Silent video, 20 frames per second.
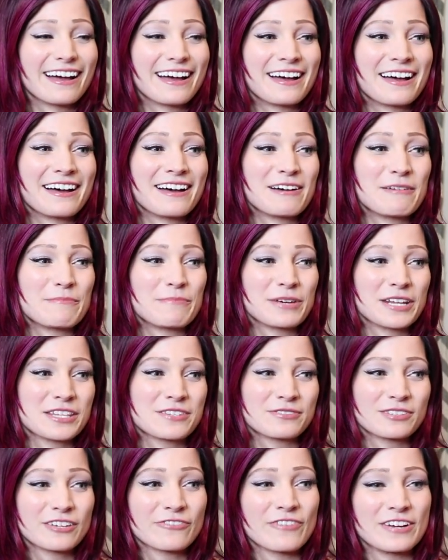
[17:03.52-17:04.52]
Uh, but
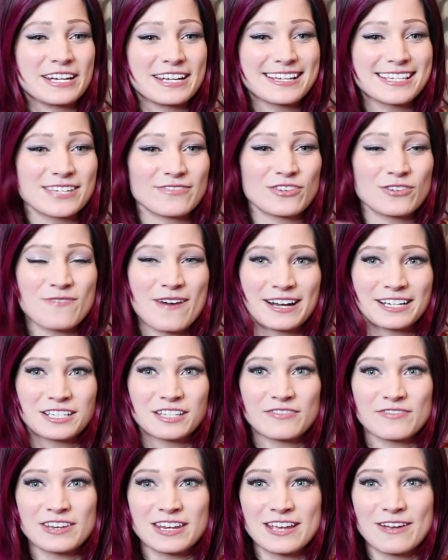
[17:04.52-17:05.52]
it's really funny because if you
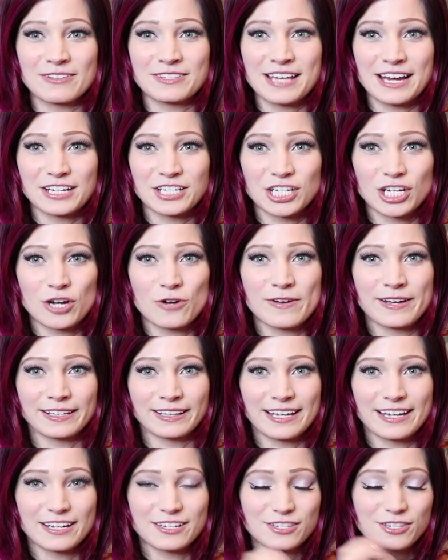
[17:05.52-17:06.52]
watch the video, it's actually
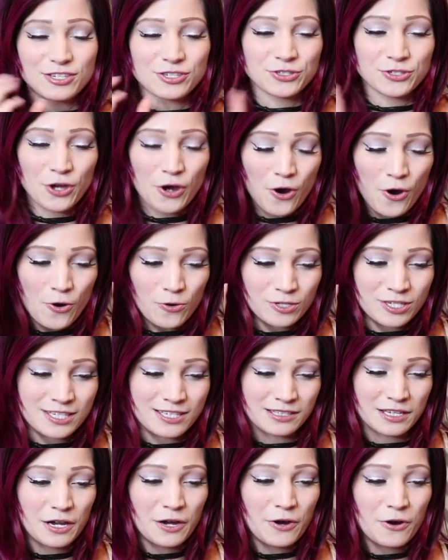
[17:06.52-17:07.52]
going like so
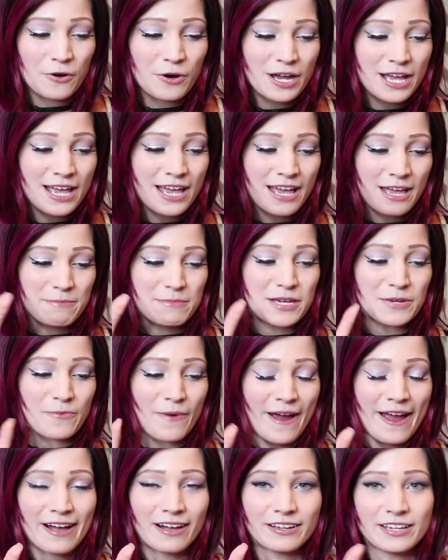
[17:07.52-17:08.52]
slow.
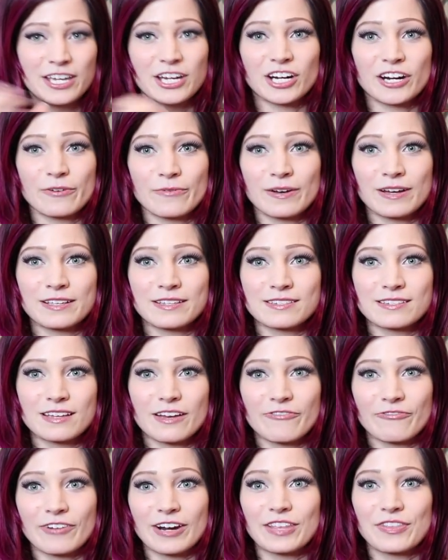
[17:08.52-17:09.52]
Meanwhile, here I was
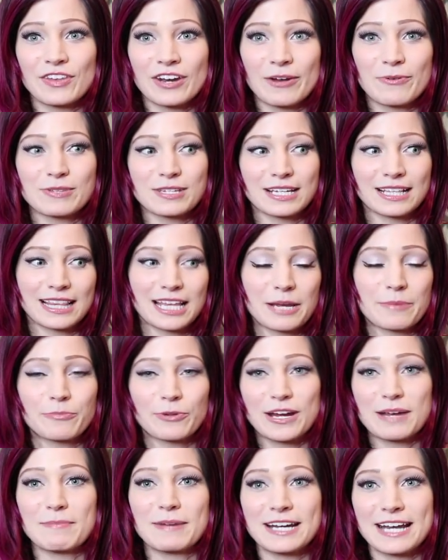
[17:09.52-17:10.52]
afraid that I was gonna like
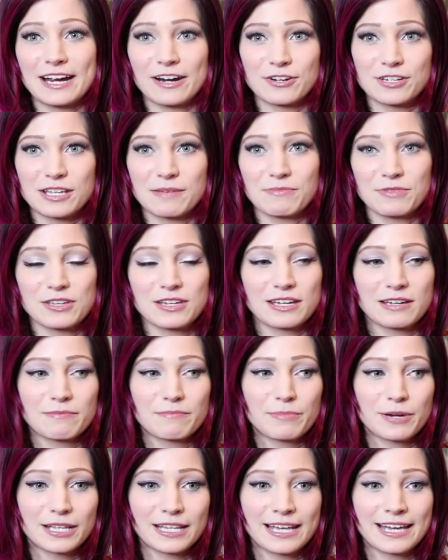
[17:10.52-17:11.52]
break my neck or
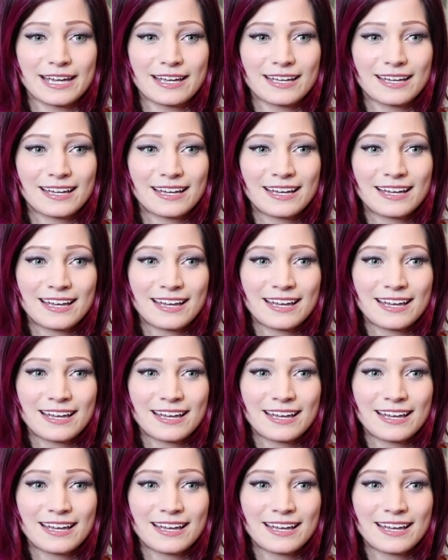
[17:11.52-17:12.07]
something. But like